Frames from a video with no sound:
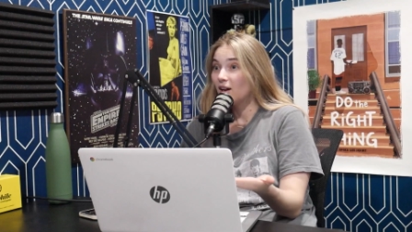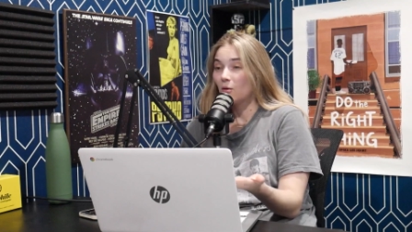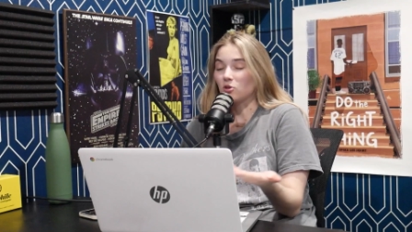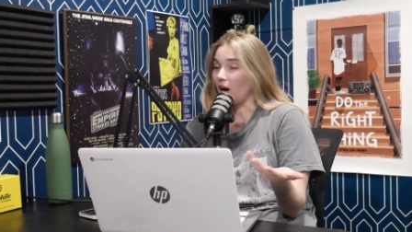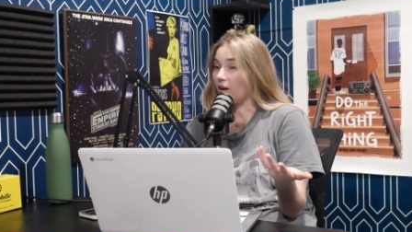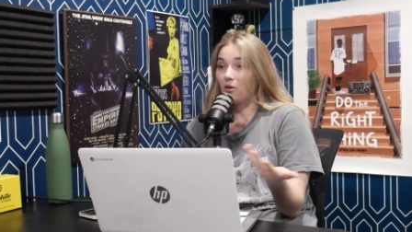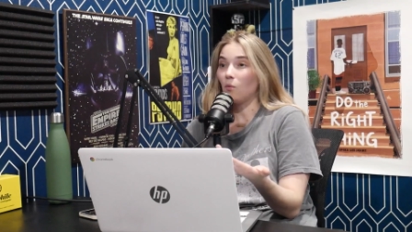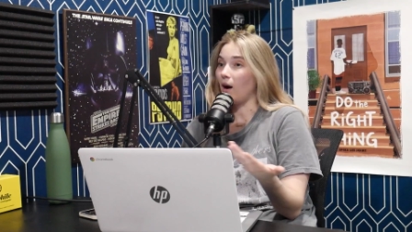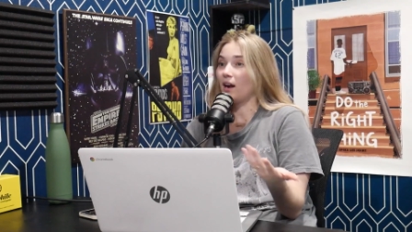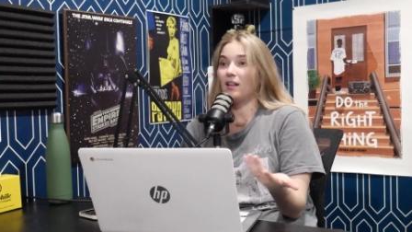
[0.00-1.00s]
which I don't know
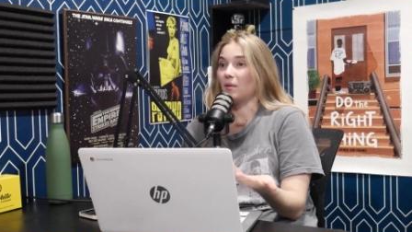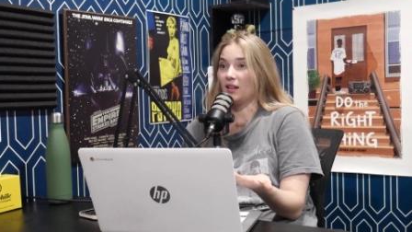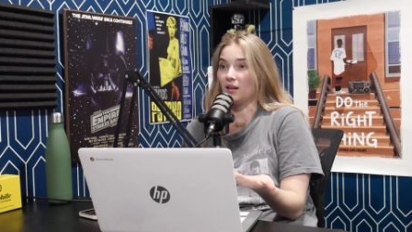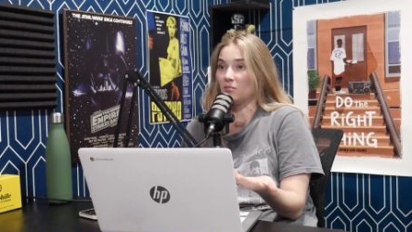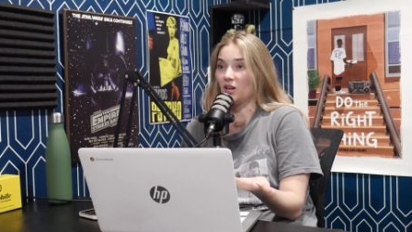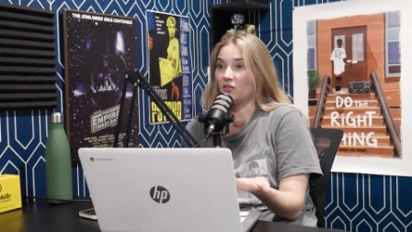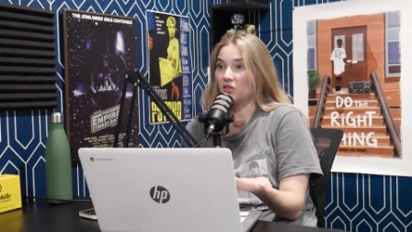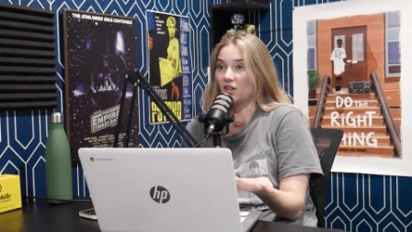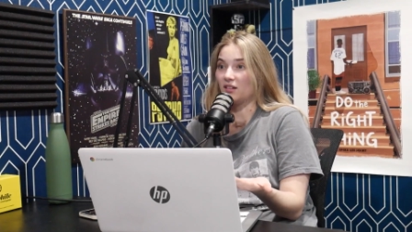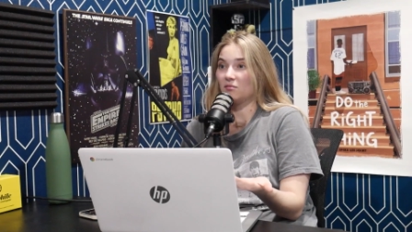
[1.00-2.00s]
why they made
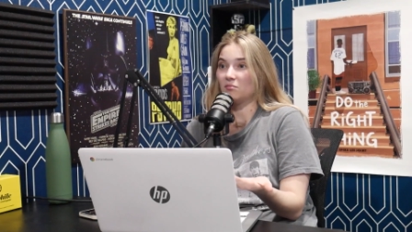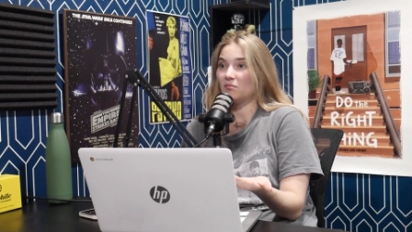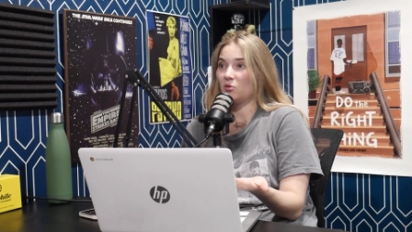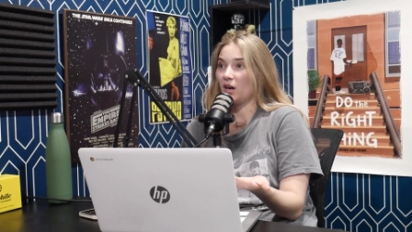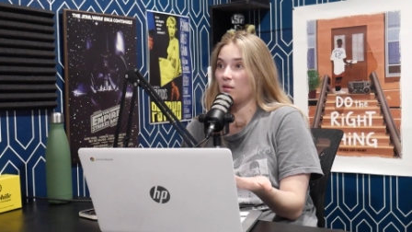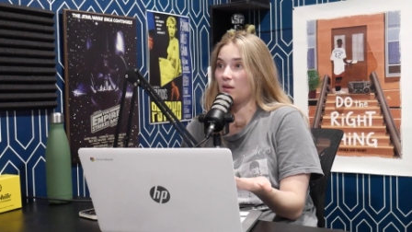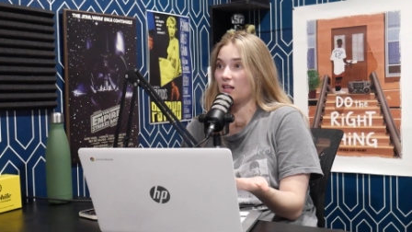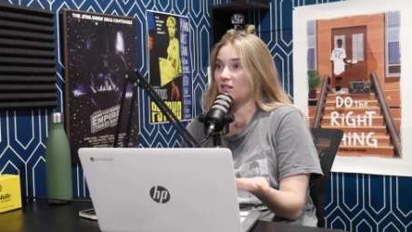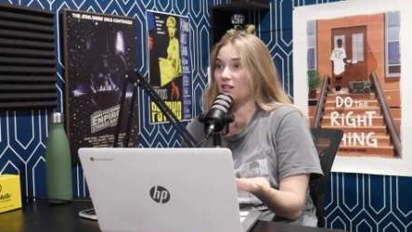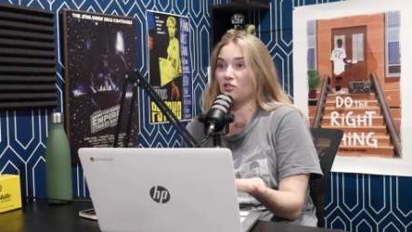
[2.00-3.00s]
themselves like try to make
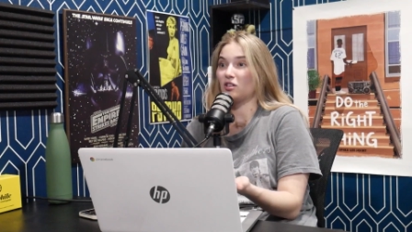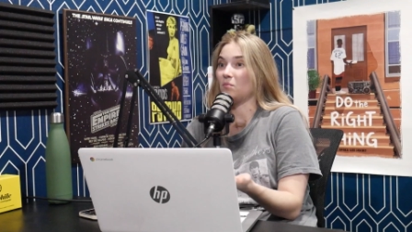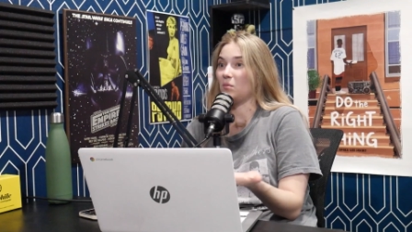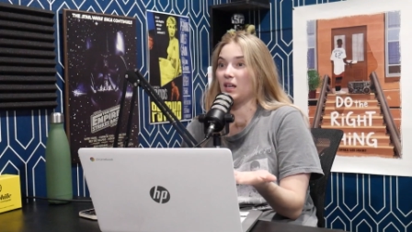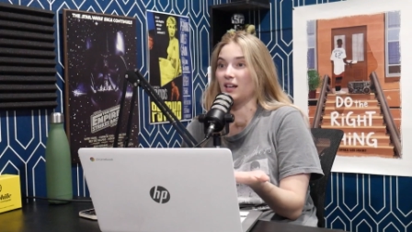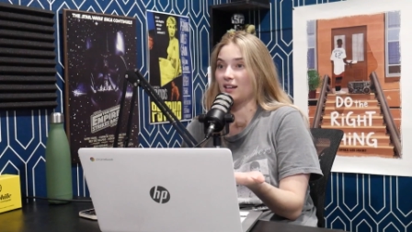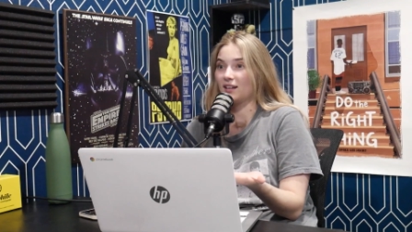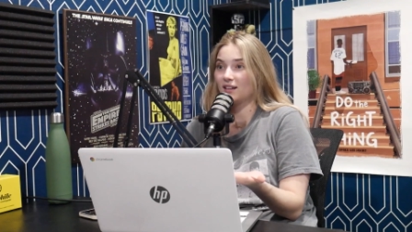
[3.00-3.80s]
it such a comedic